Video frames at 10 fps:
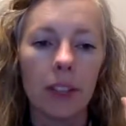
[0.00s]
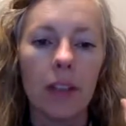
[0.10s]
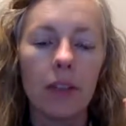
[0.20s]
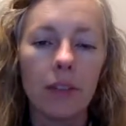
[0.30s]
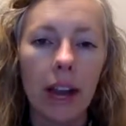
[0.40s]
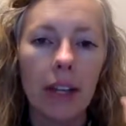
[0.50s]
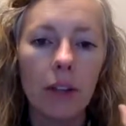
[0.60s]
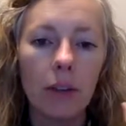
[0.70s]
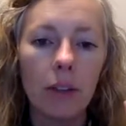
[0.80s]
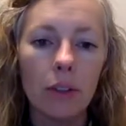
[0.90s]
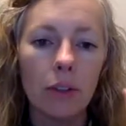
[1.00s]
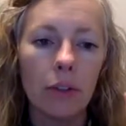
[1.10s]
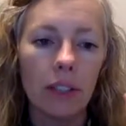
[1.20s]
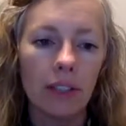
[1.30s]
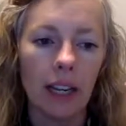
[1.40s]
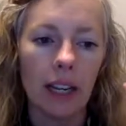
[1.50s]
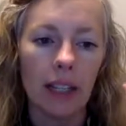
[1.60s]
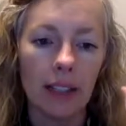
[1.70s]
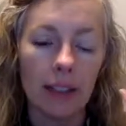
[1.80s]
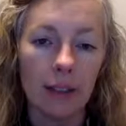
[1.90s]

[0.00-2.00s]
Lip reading: The phytonutrient diet is